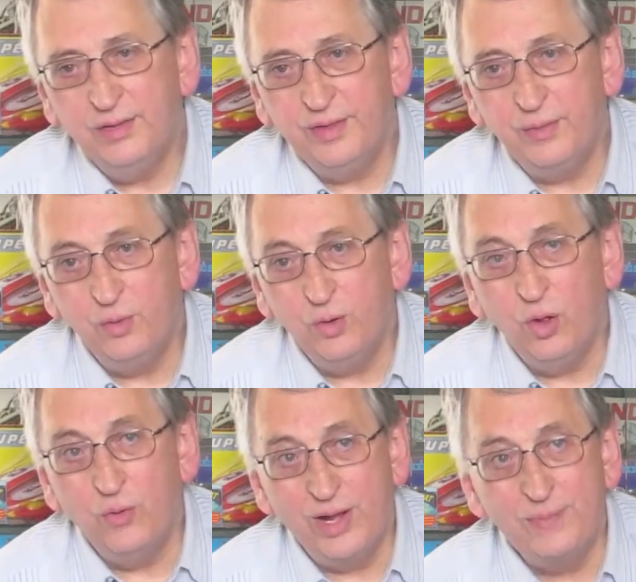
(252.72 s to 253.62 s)
they were
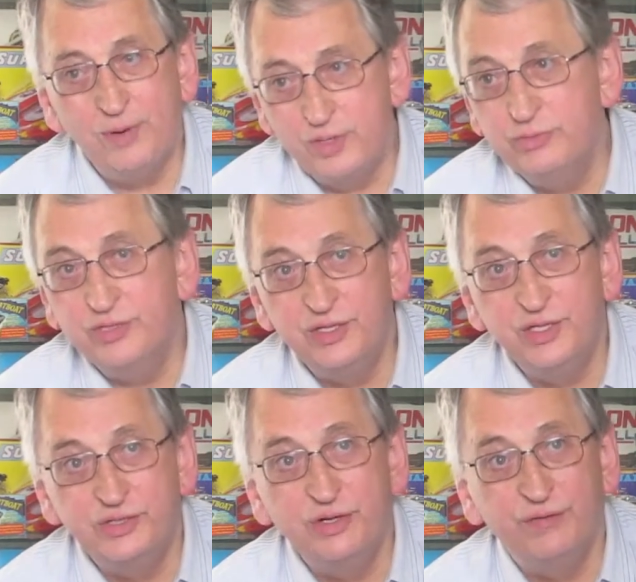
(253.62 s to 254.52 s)
already producing
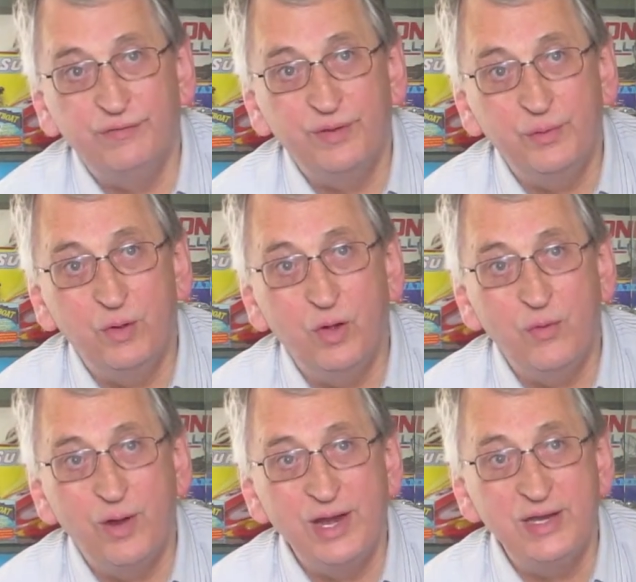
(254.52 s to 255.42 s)
the stuff. They were
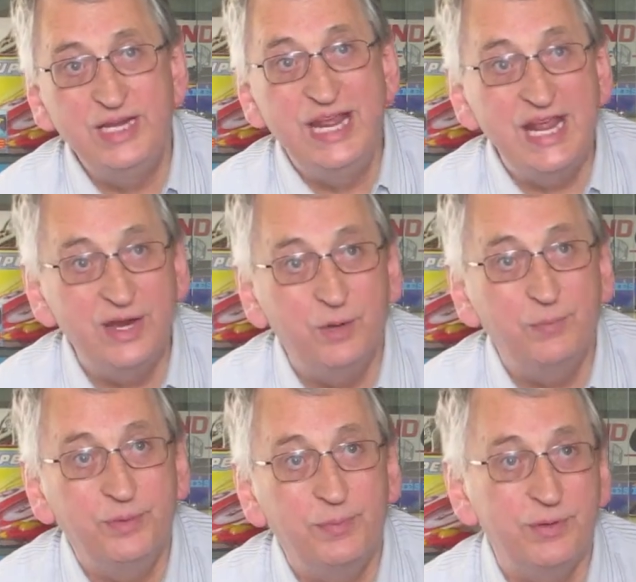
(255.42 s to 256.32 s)
already geared
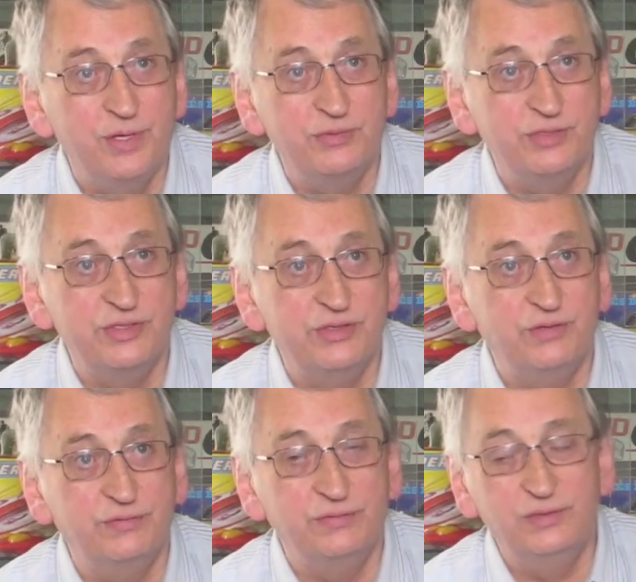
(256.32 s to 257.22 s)
up to produce the
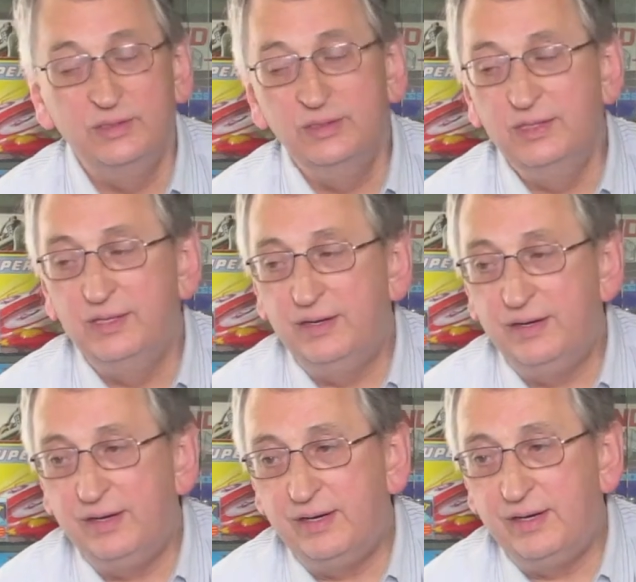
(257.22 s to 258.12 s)
stuff.
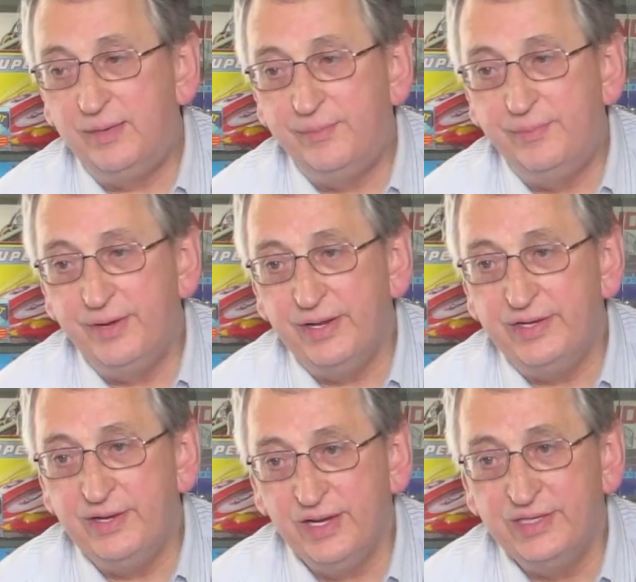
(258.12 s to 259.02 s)
But
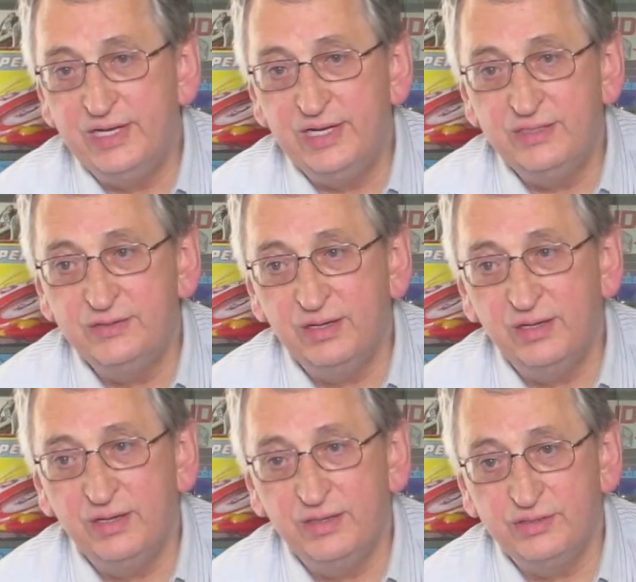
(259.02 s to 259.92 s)
in
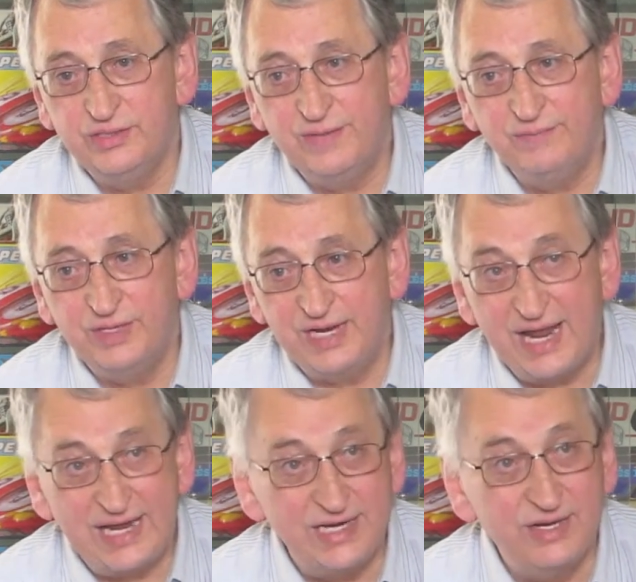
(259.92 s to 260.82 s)

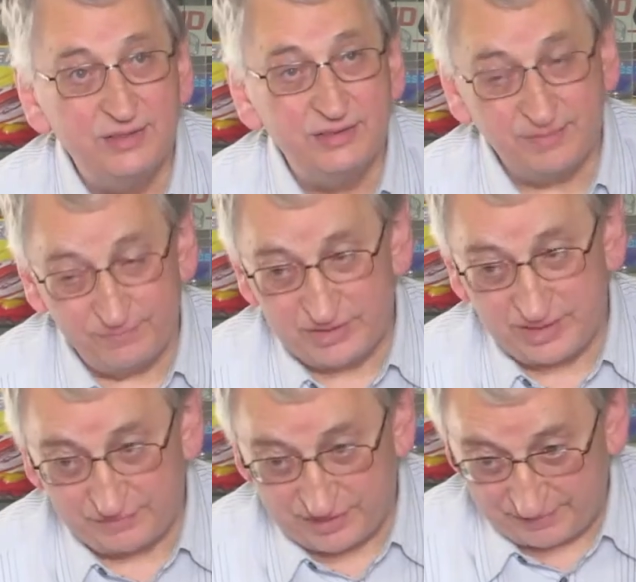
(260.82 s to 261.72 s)

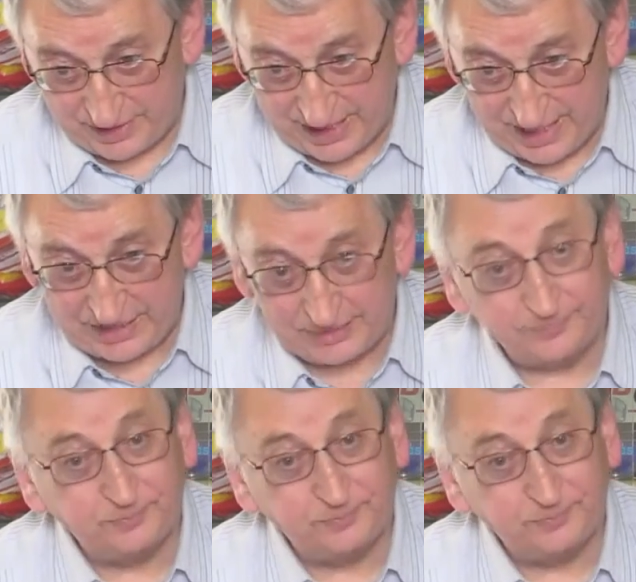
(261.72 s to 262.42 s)
1978,